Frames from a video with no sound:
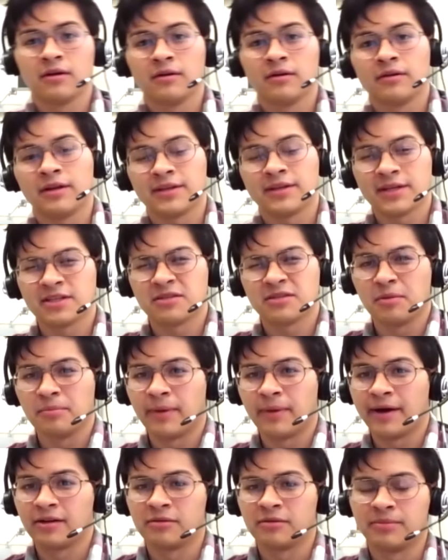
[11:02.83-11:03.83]
It tends to be
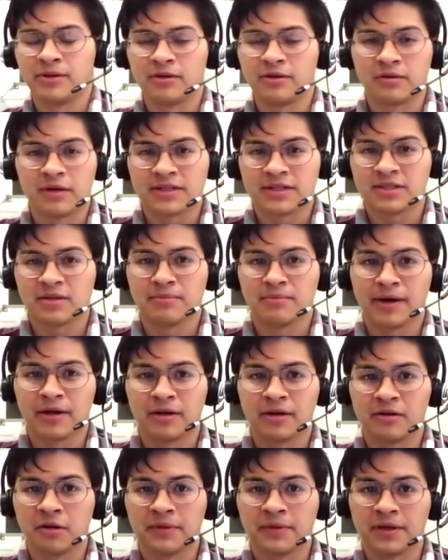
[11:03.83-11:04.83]
minor, but as the
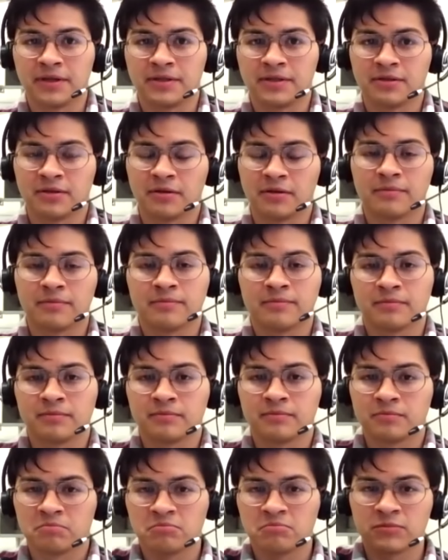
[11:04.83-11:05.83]
minor updates,
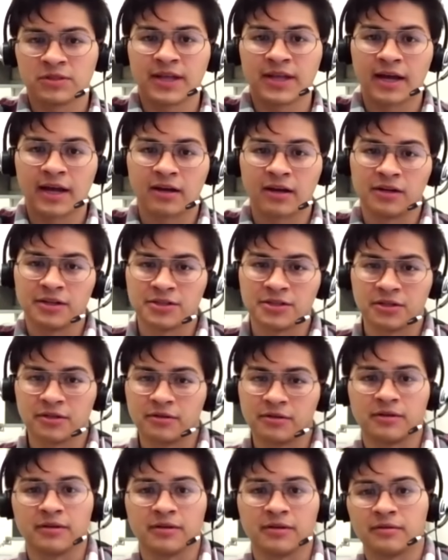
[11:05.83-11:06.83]
stack on each
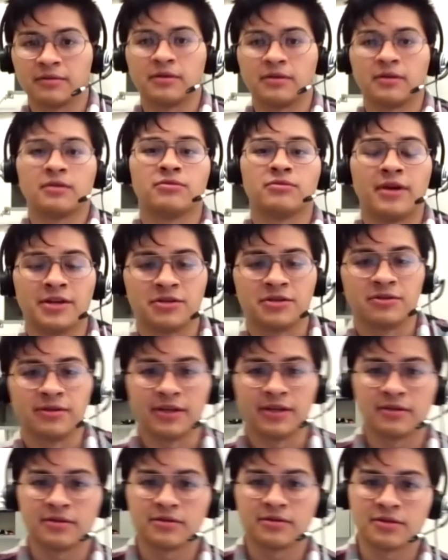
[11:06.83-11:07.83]
other, gradually
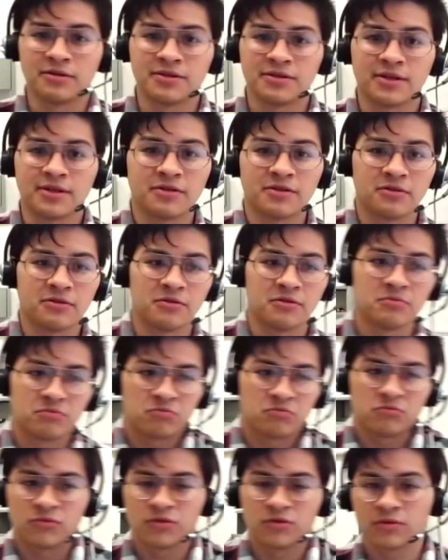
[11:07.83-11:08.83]
it turns out to
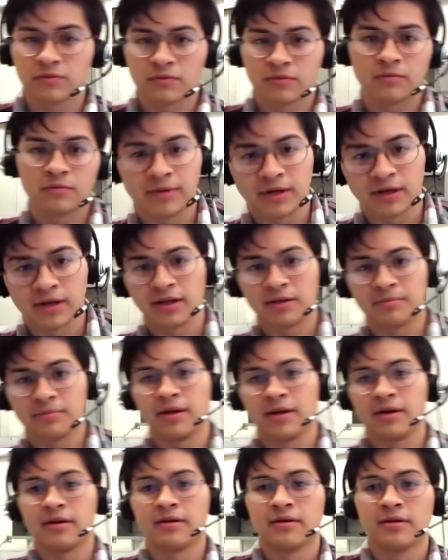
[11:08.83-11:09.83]
be a lot
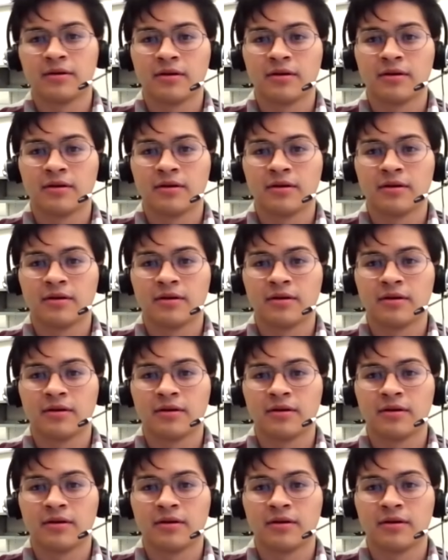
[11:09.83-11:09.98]
better.